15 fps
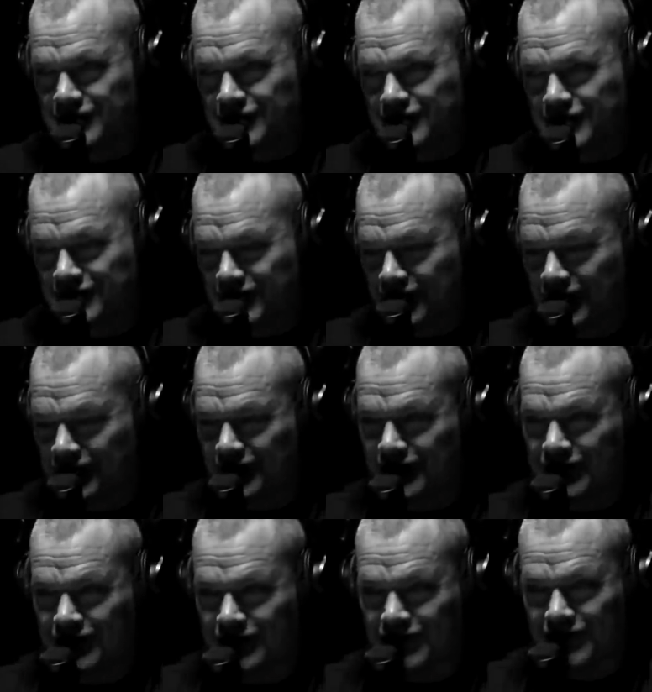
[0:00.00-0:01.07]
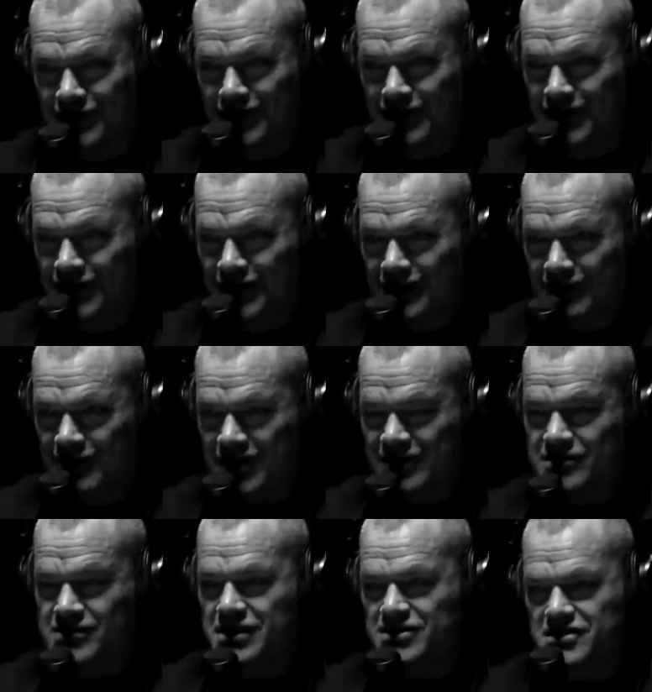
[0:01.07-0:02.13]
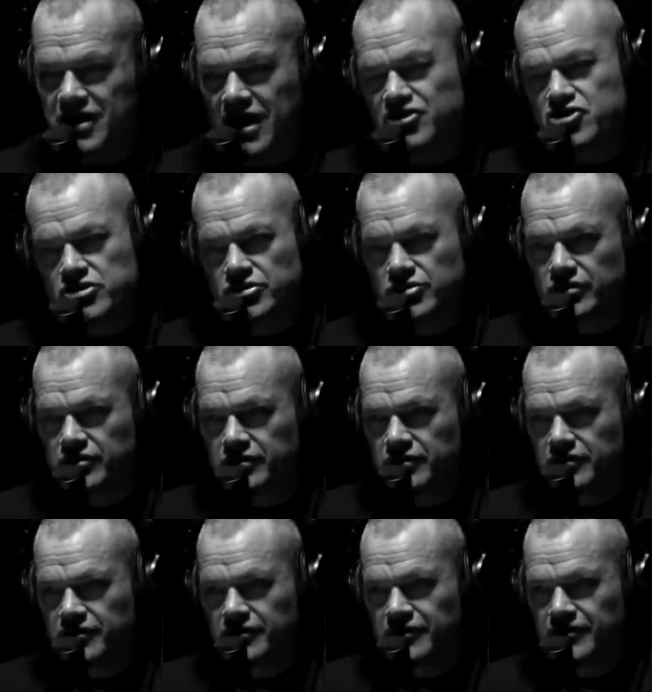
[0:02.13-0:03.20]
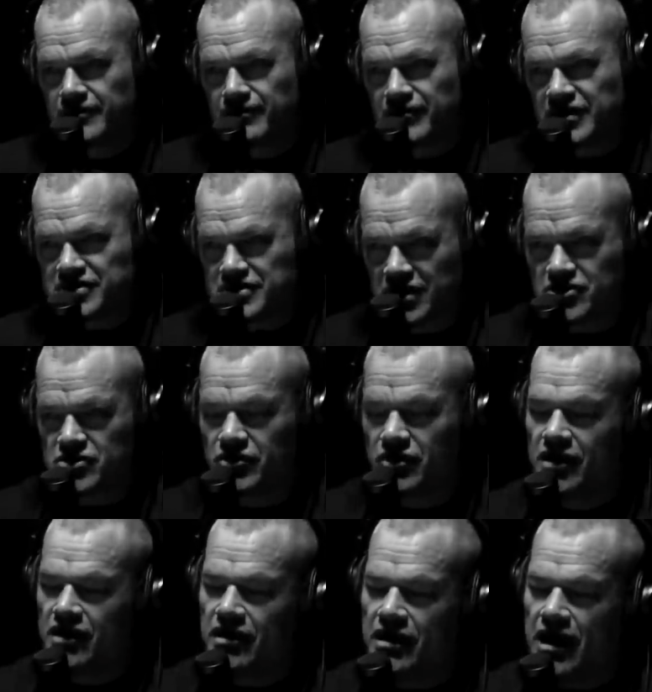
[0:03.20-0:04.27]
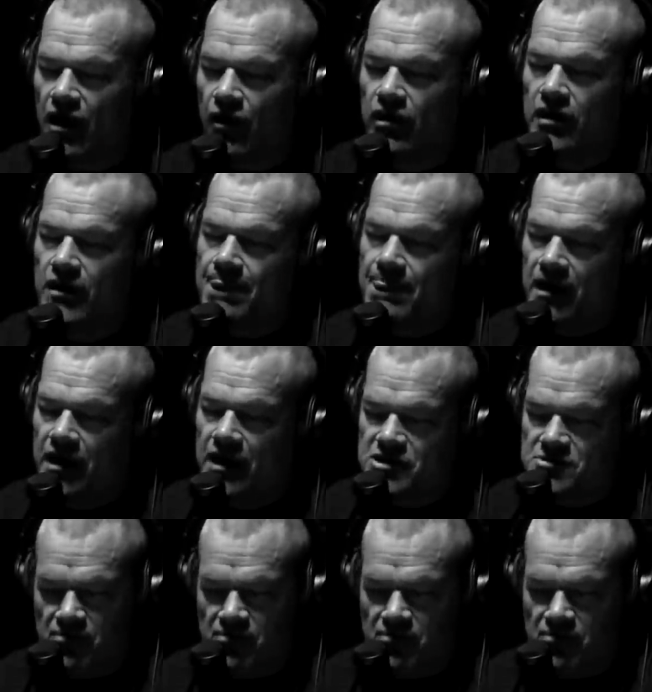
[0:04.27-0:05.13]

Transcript: this is not good," because that's not true. Yeah. That's not true. Mm-hmm. Now, it's